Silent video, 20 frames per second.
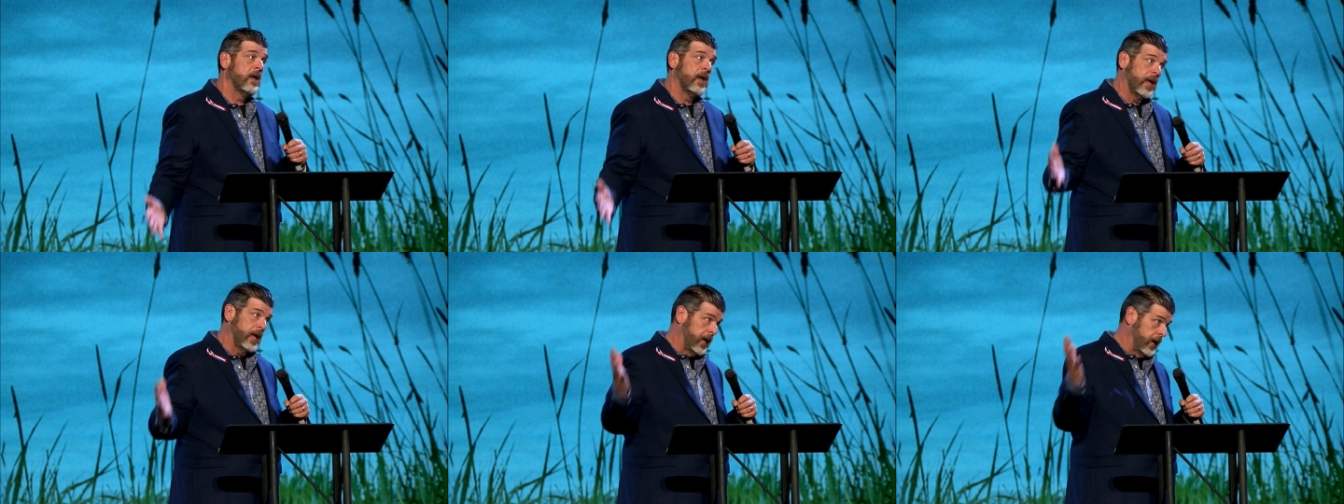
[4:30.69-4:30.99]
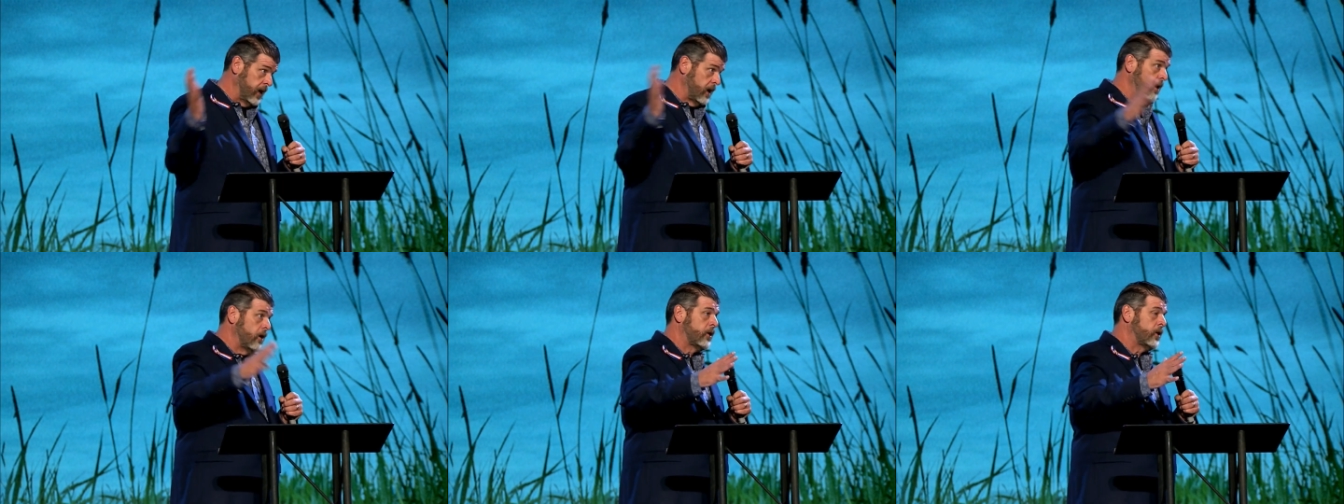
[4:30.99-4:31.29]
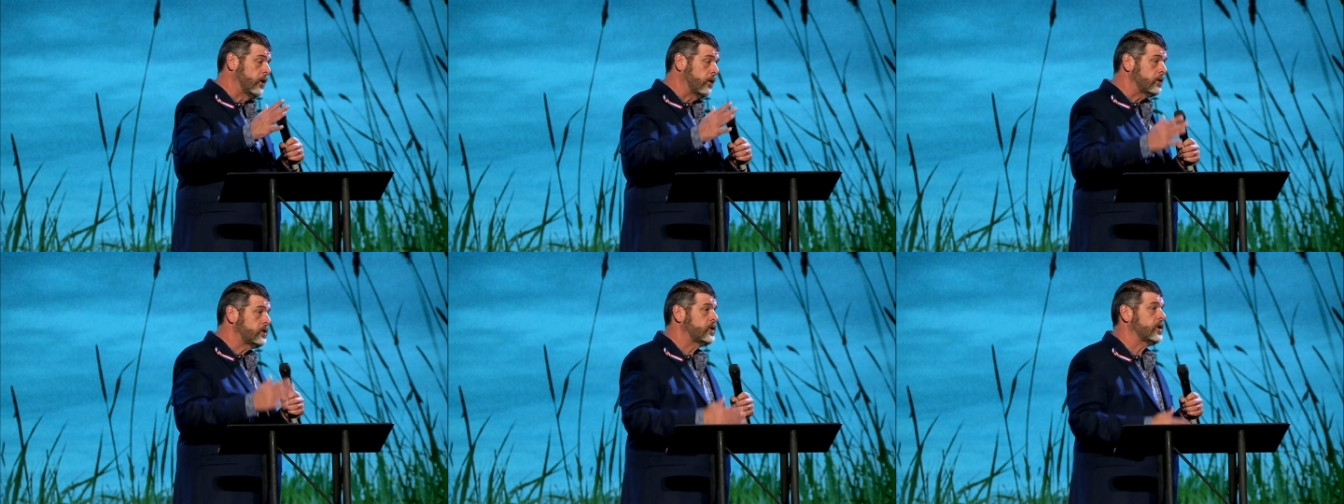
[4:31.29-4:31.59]
in our
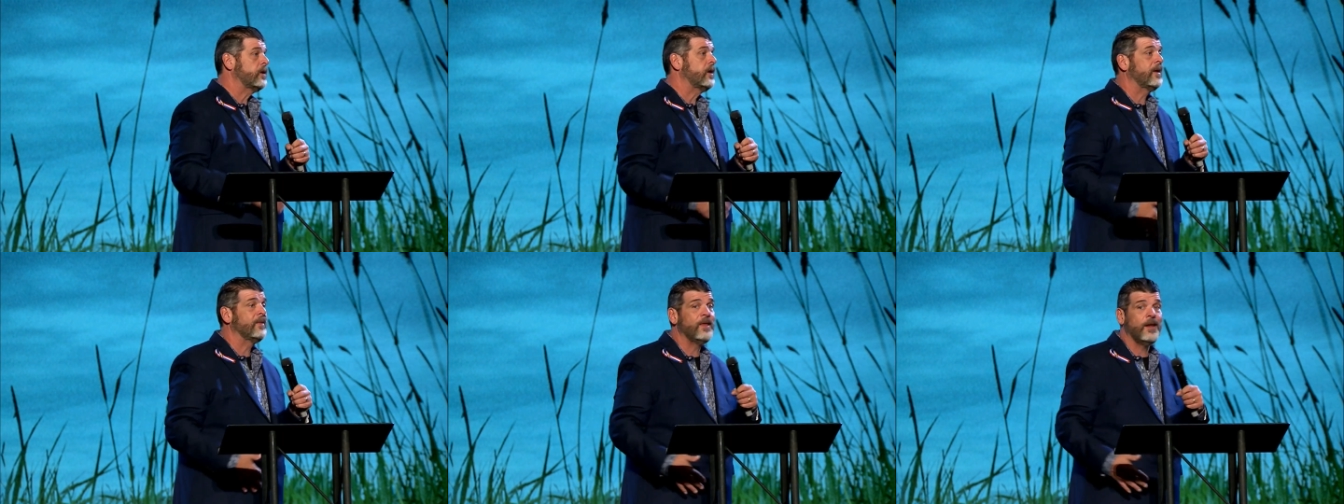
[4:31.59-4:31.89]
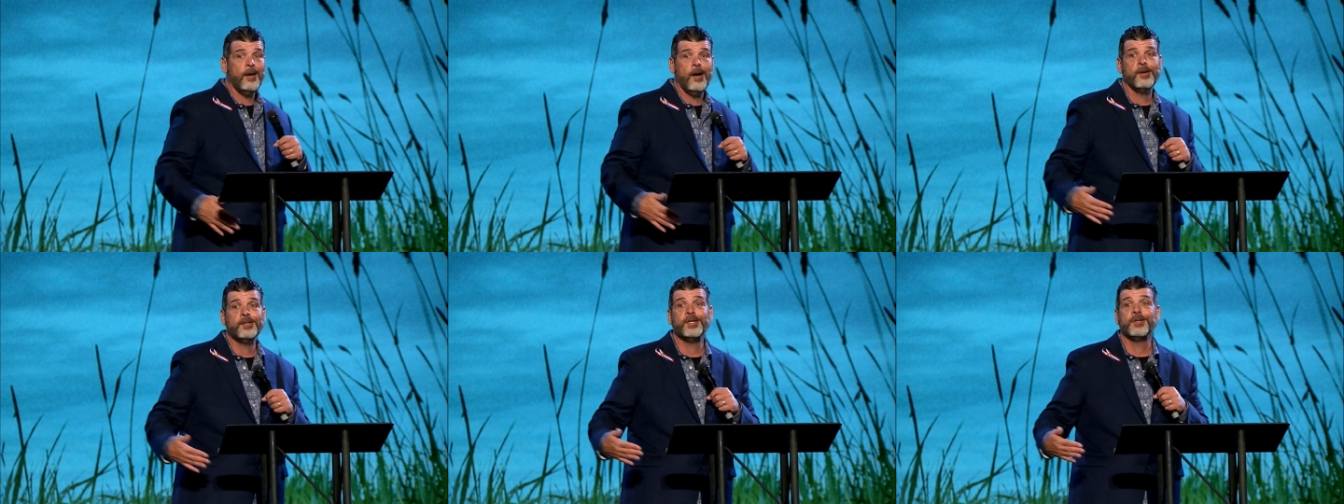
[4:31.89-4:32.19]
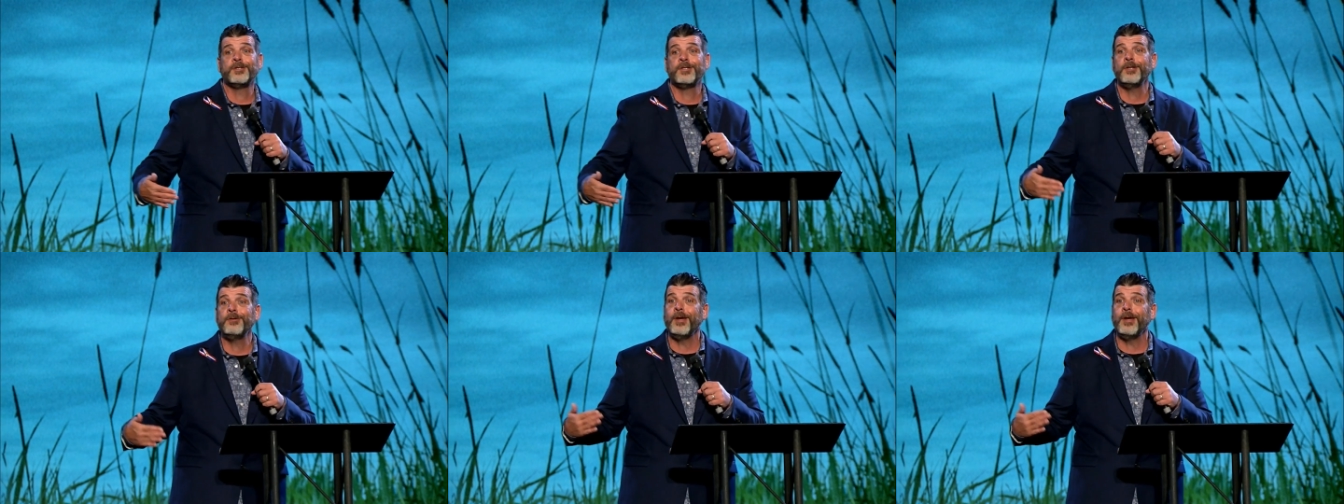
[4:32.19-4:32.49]
culture, and then also
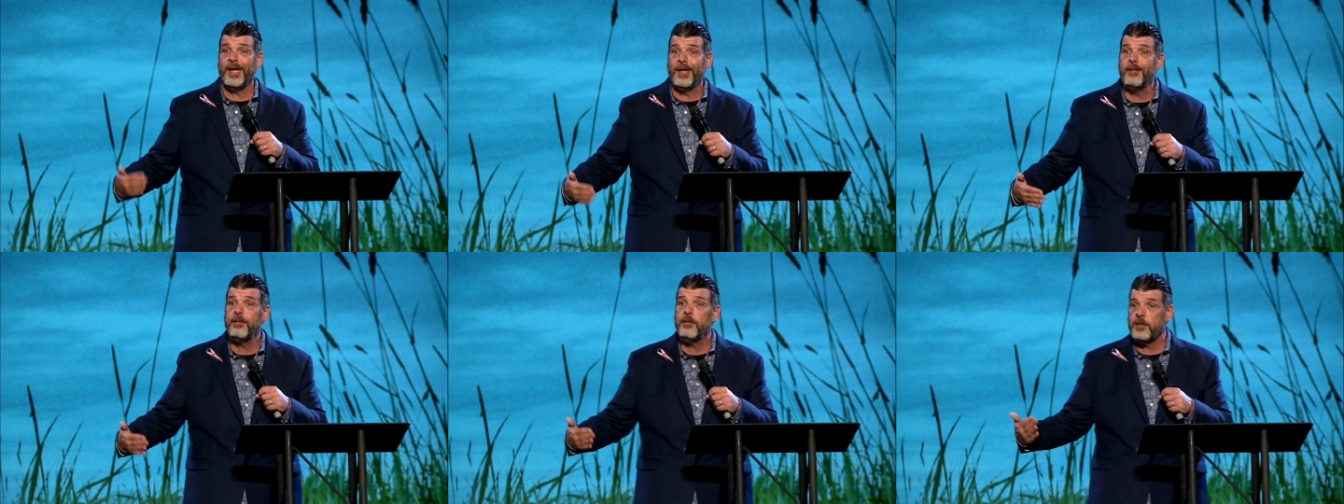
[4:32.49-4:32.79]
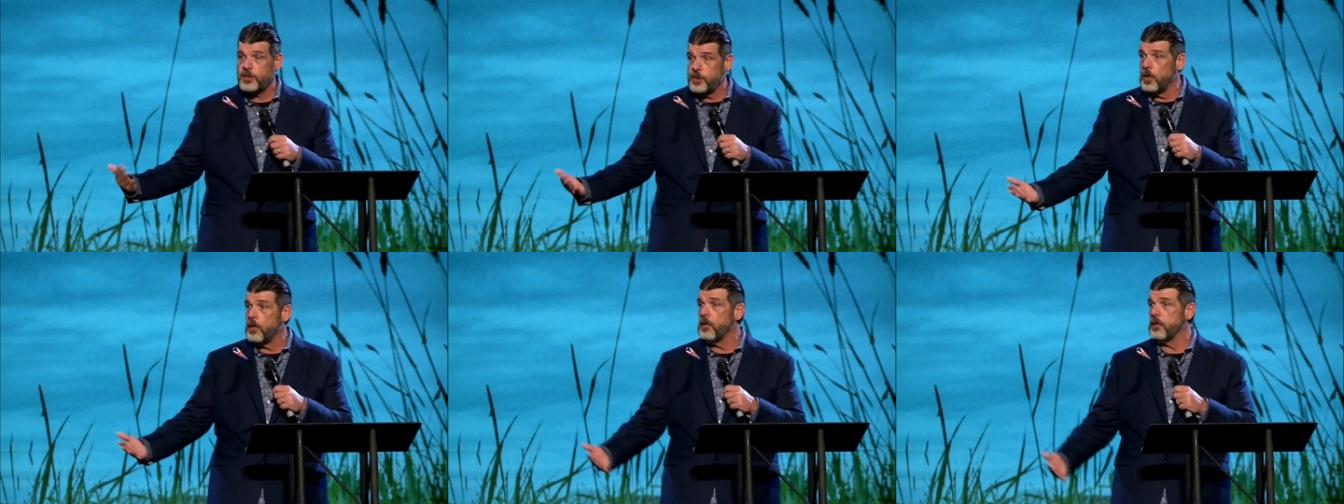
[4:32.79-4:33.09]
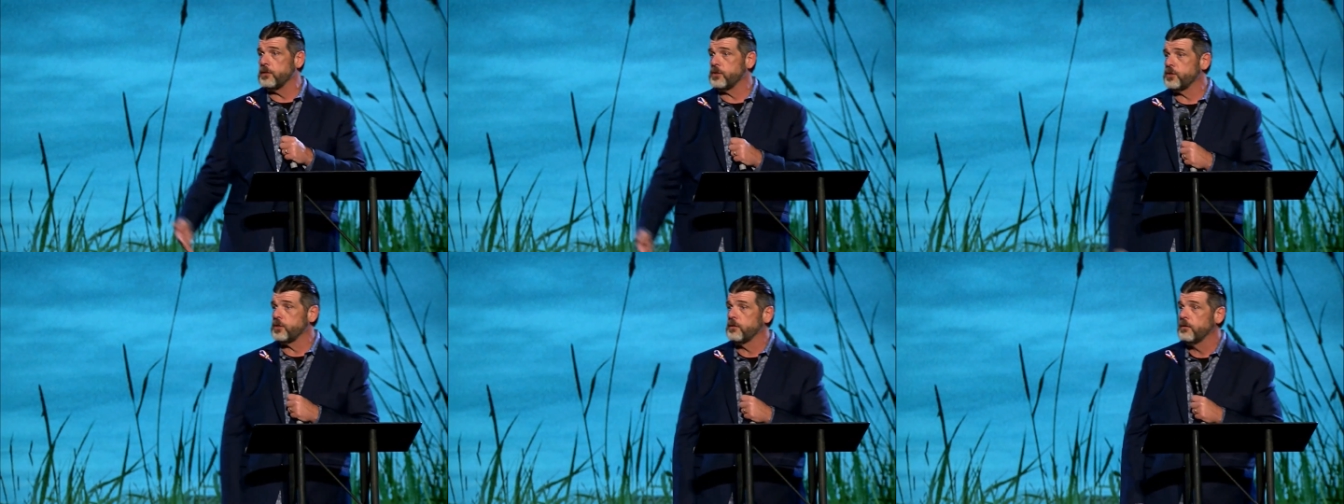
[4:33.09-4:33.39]
too, in the
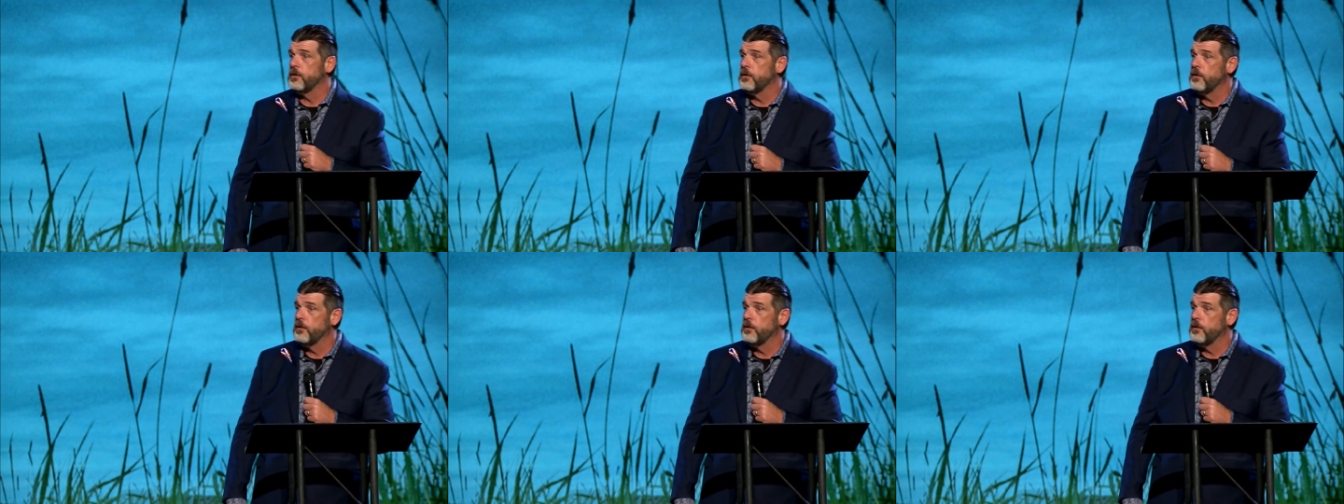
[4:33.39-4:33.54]
church,